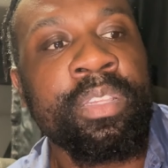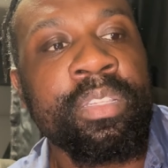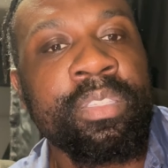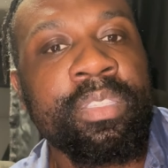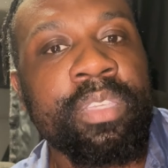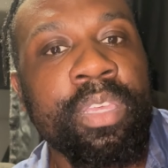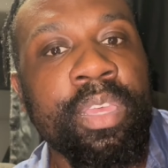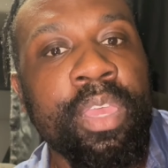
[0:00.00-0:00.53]

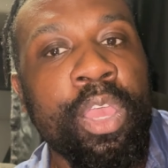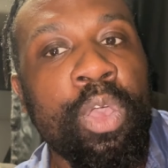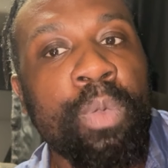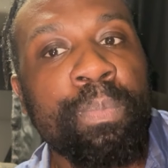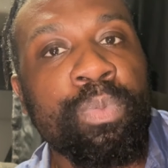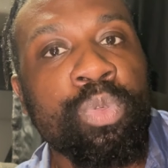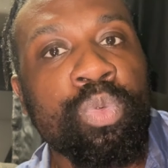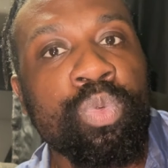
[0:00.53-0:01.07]
to
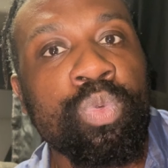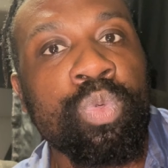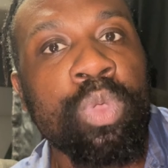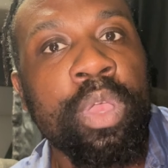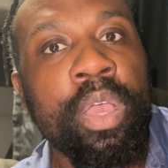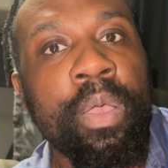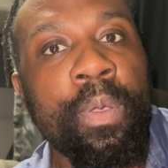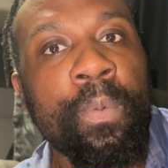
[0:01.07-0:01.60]
help you
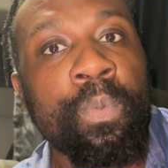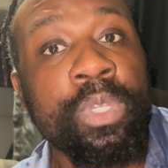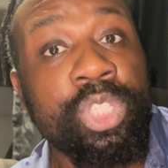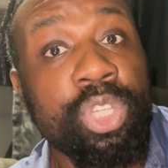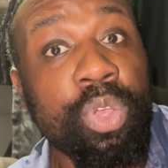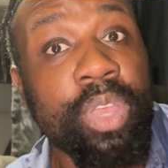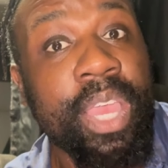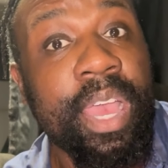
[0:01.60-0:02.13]
with
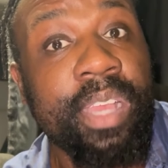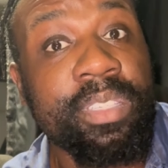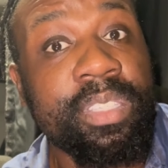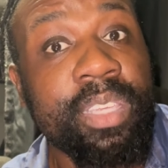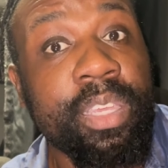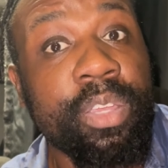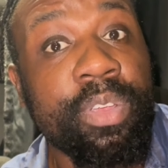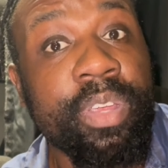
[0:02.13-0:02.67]
your
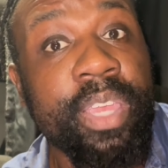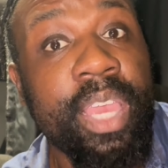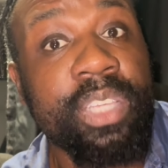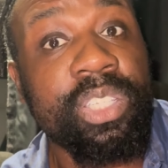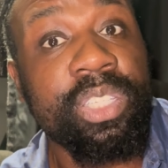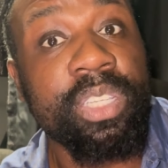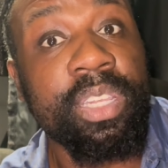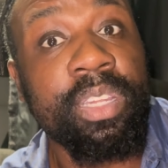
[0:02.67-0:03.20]
content
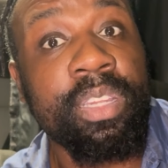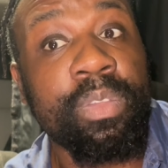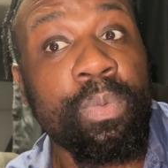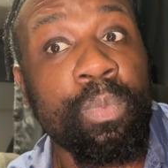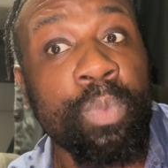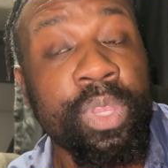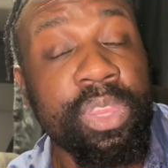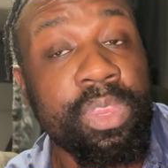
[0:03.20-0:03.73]
creation,
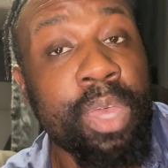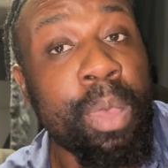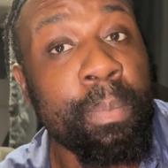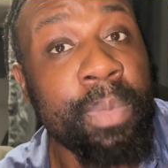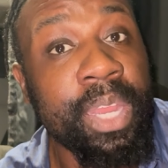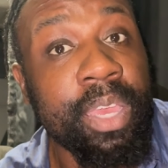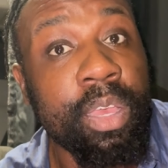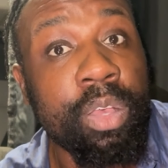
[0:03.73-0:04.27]
with
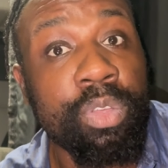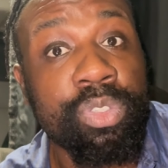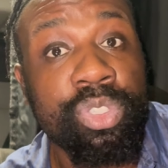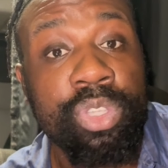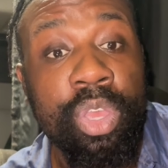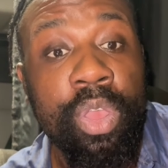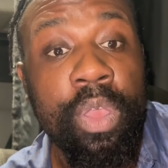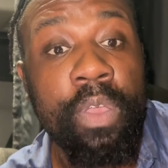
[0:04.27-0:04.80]

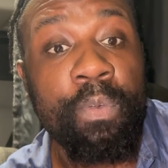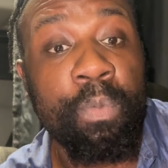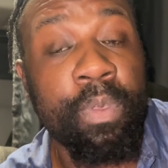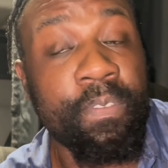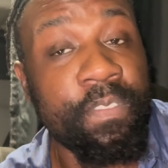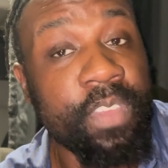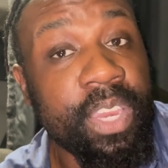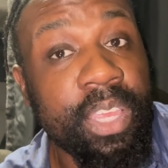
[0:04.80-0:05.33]
thumbnails,
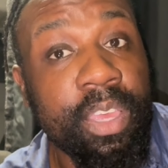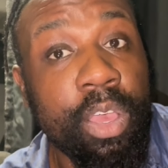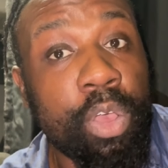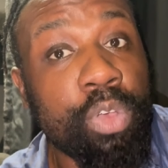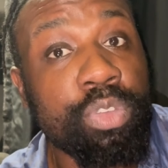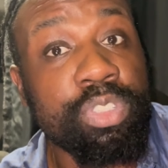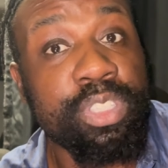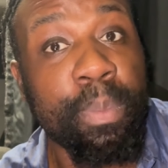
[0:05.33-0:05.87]
with
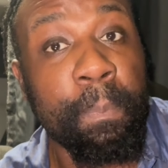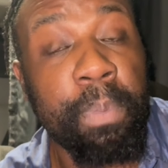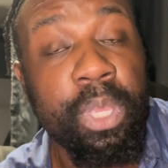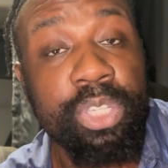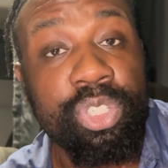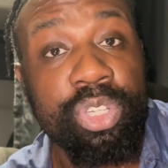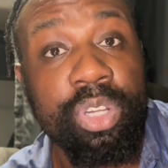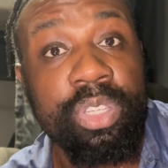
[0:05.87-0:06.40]
videos and
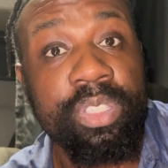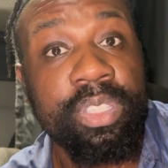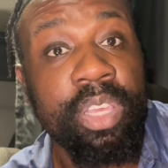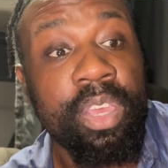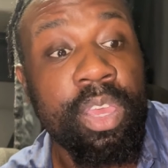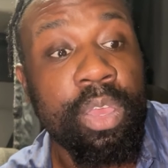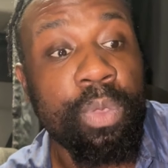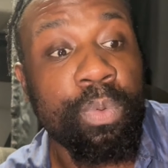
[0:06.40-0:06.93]
pictures,
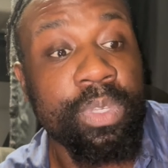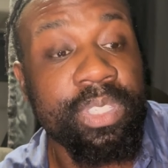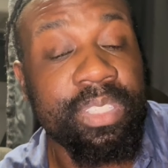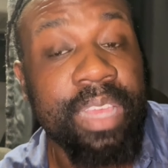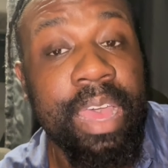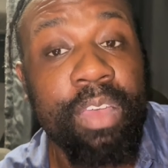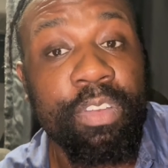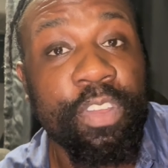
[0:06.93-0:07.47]
with
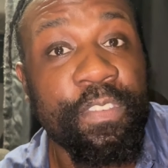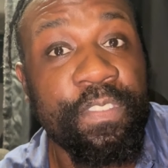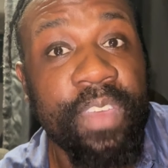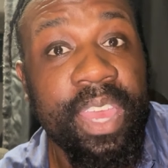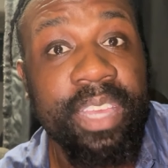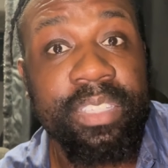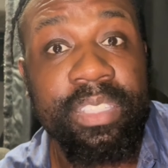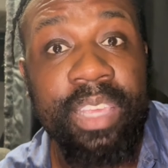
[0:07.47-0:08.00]
sound
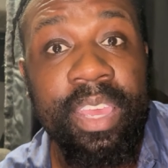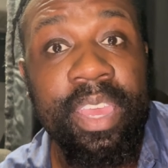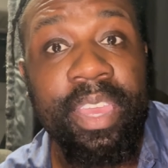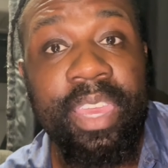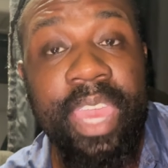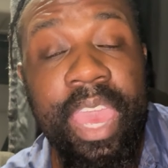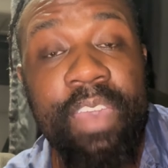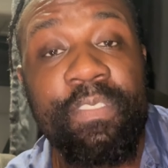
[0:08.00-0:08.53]
effects.
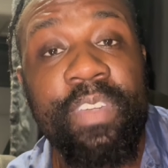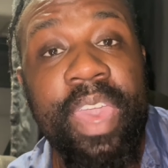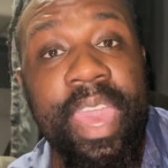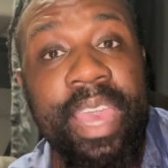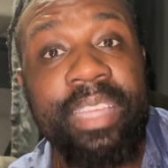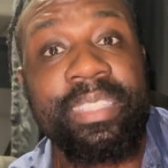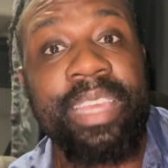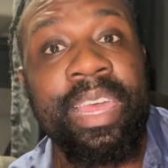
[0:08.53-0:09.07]
Canva
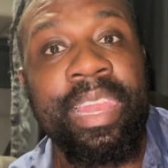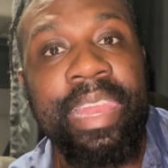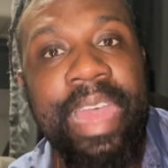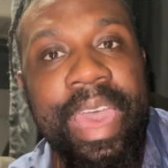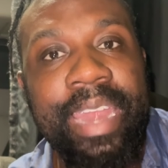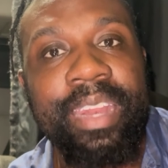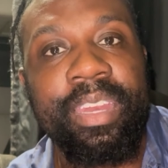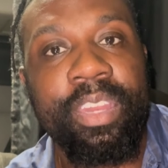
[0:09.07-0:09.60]
has a
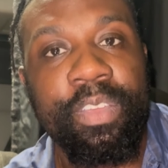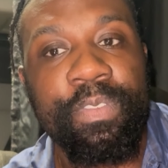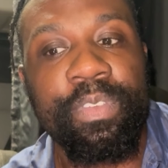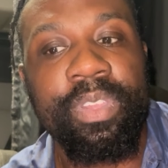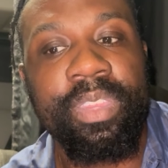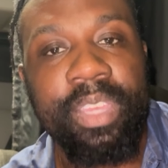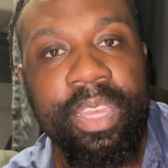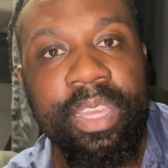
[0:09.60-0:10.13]
lot of
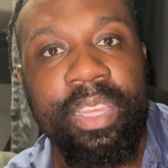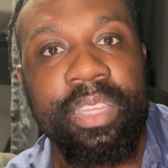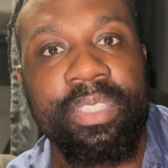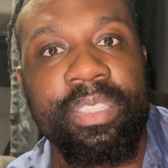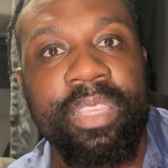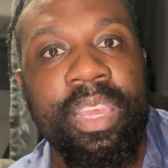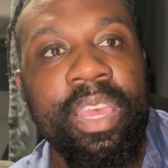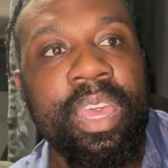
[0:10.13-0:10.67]
different
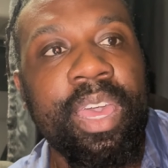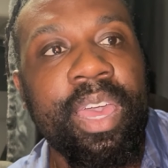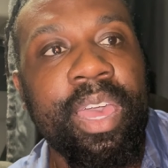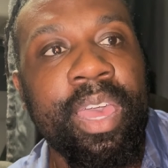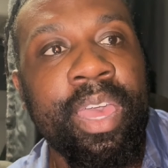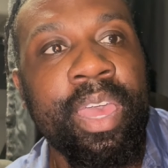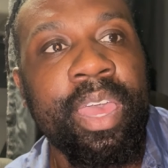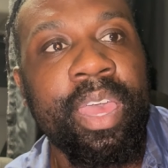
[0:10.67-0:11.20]
things,
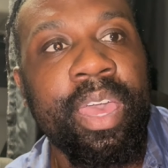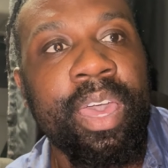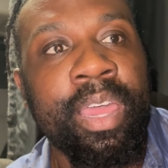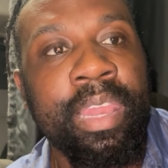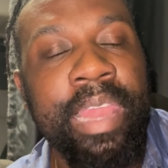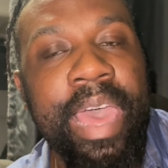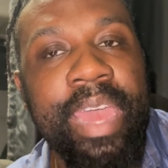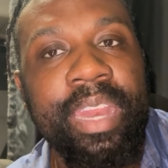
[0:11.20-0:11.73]
a
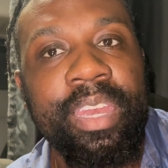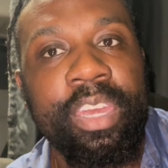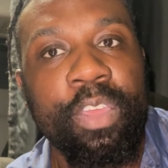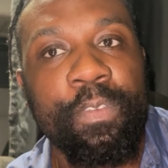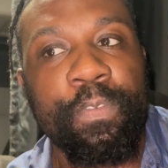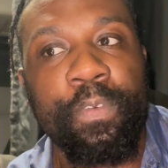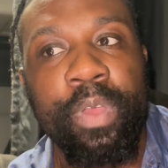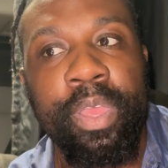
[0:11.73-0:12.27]
lot of
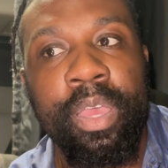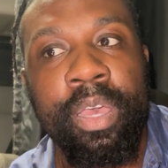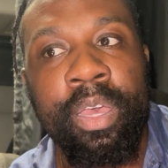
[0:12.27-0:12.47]
different